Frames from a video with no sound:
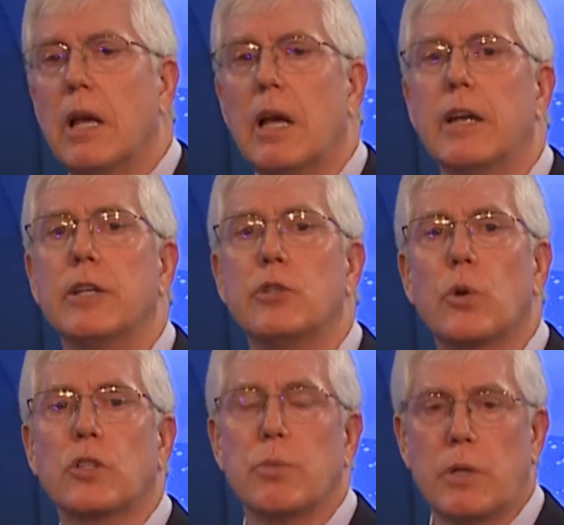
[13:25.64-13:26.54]
an
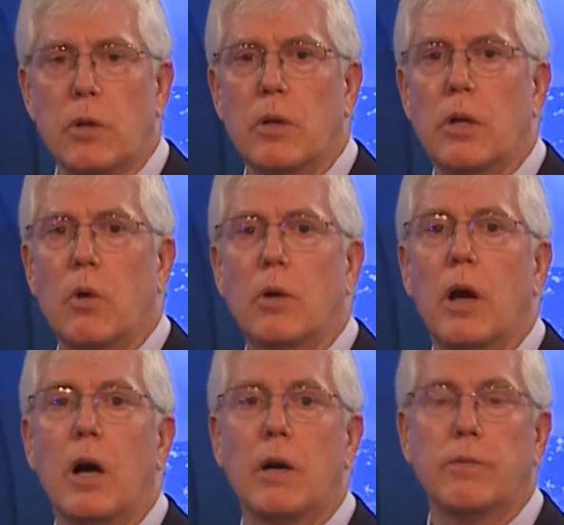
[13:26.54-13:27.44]
endorsement
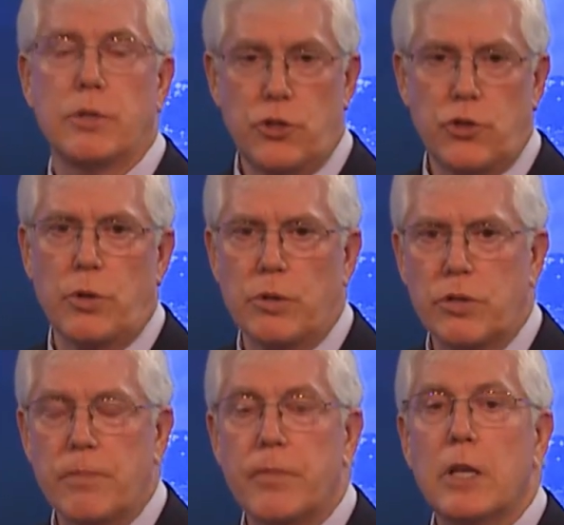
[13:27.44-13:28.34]
of the
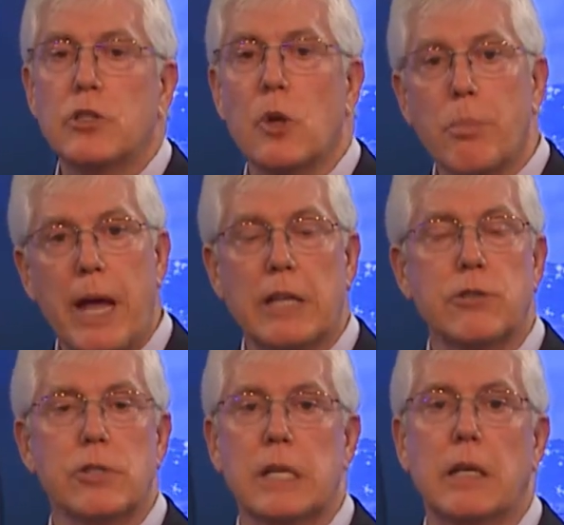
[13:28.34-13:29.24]
church. So
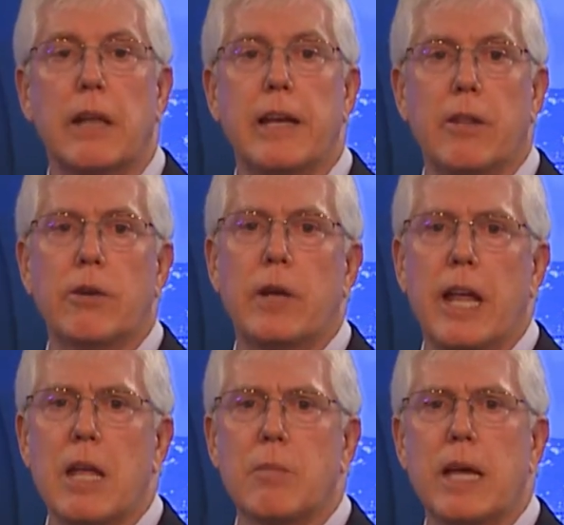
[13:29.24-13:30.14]
pastors can lend their
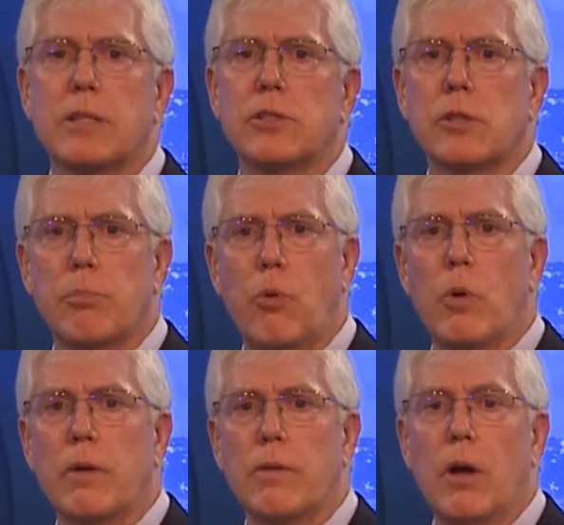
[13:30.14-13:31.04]
name as
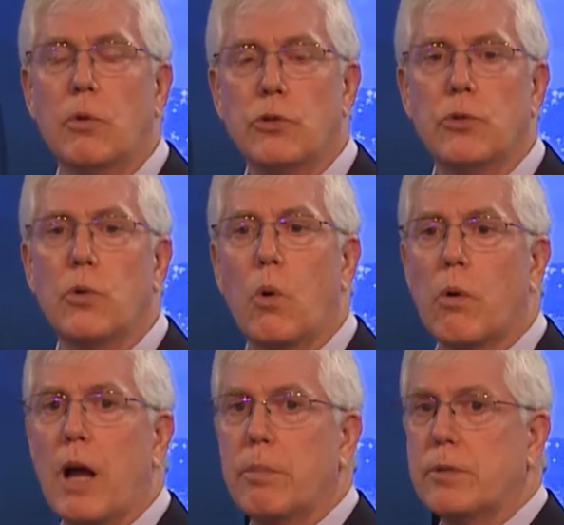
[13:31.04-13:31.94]
support to
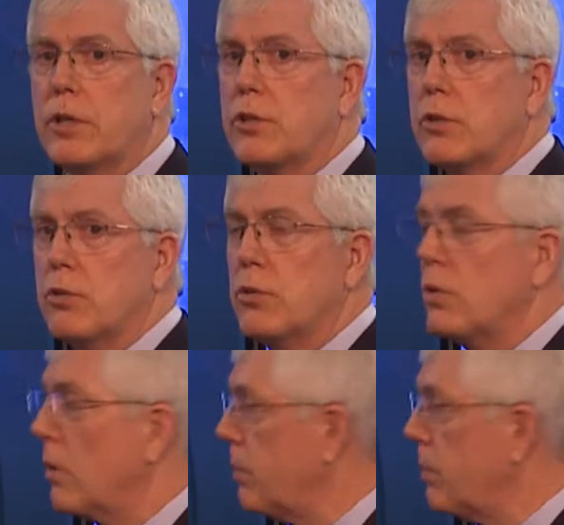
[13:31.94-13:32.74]
or opposition to a